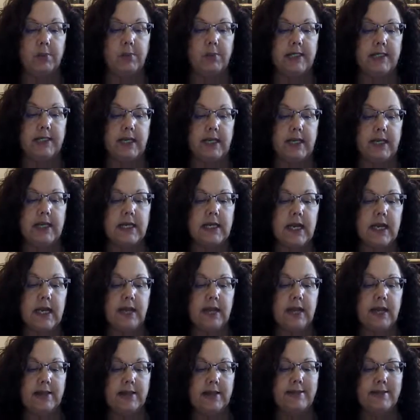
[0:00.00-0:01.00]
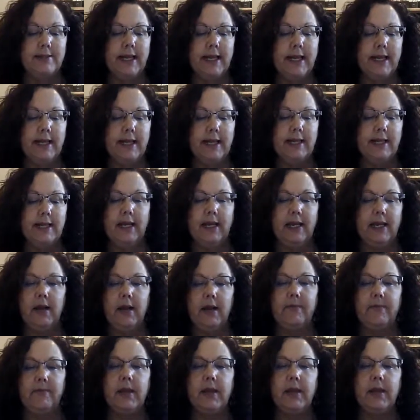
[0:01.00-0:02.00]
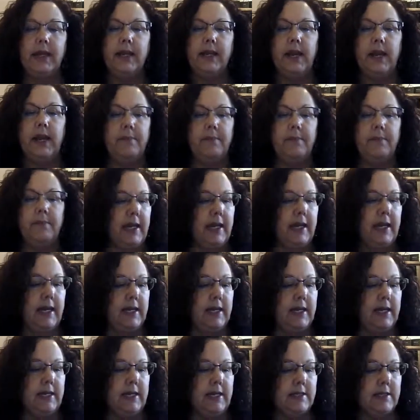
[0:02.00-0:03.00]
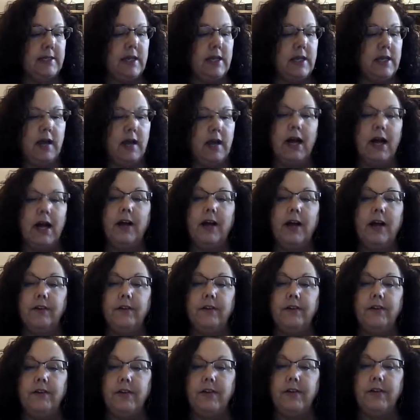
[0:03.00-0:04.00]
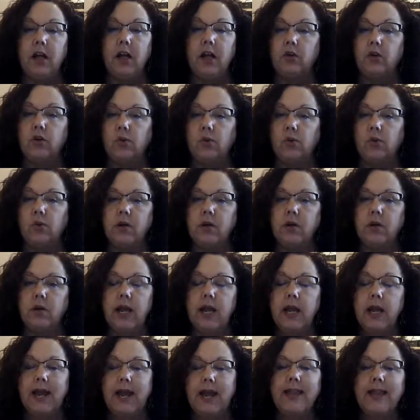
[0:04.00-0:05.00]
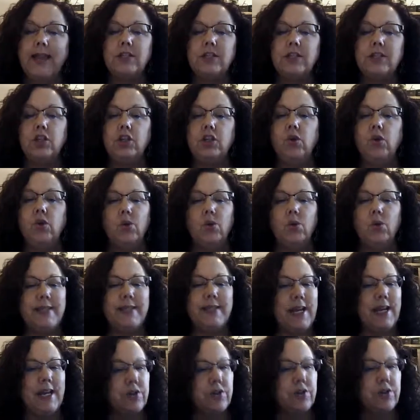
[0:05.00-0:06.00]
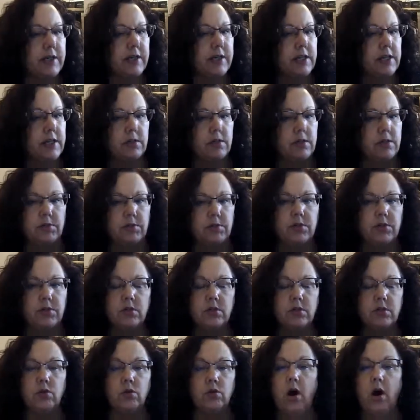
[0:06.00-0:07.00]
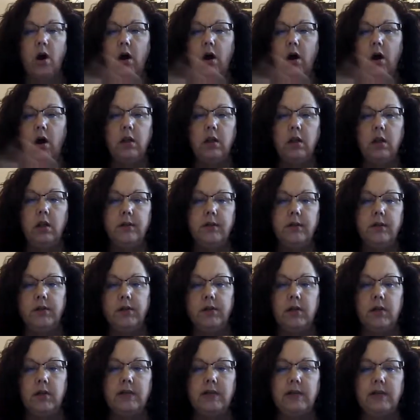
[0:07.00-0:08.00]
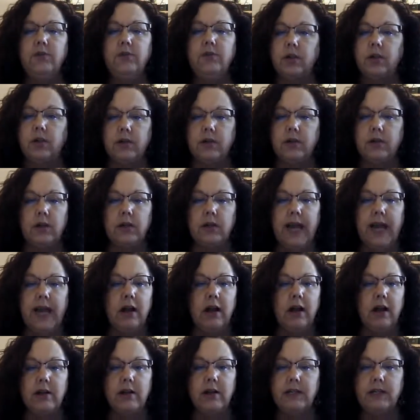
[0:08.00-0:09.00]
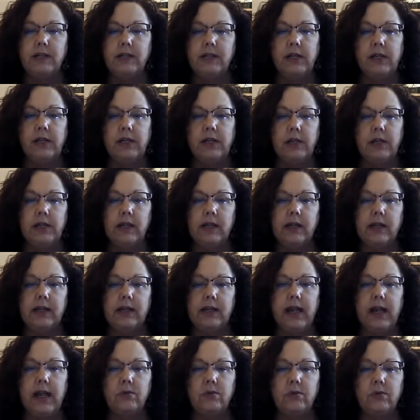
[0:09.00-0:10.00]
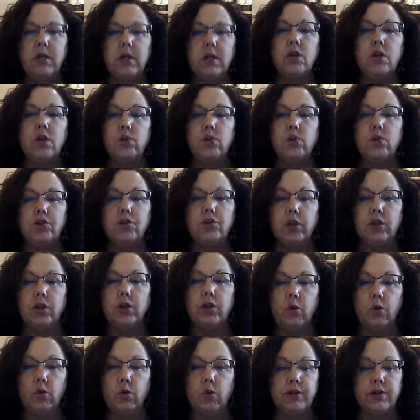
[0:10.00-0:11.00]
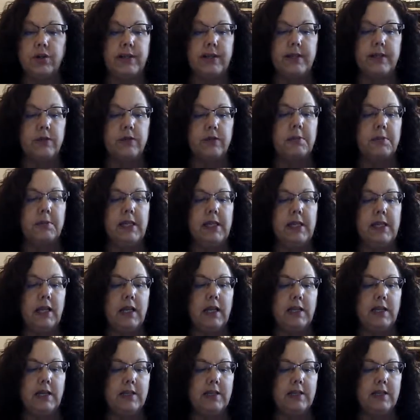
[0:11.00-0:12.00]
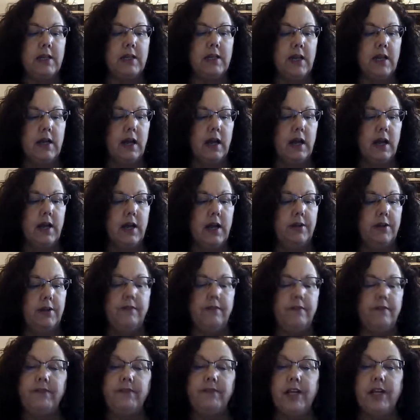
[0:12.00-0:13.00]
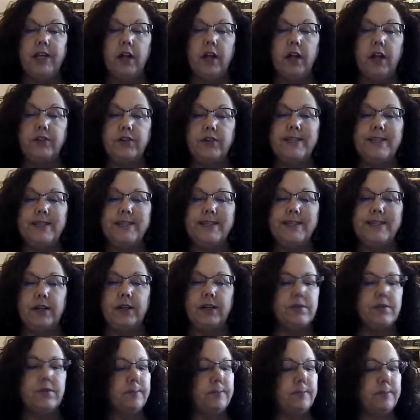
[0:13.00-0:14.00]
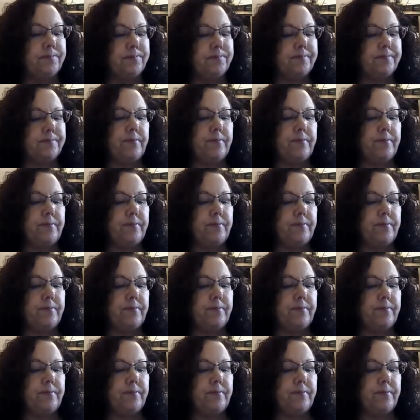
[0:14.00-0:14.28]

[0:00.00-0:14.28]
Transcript: 40%. The second campaign is $150 order, and that's yours and your customers. So all of your, even your catalogs and everything count towards your award sales. But you need at least $150 in sales,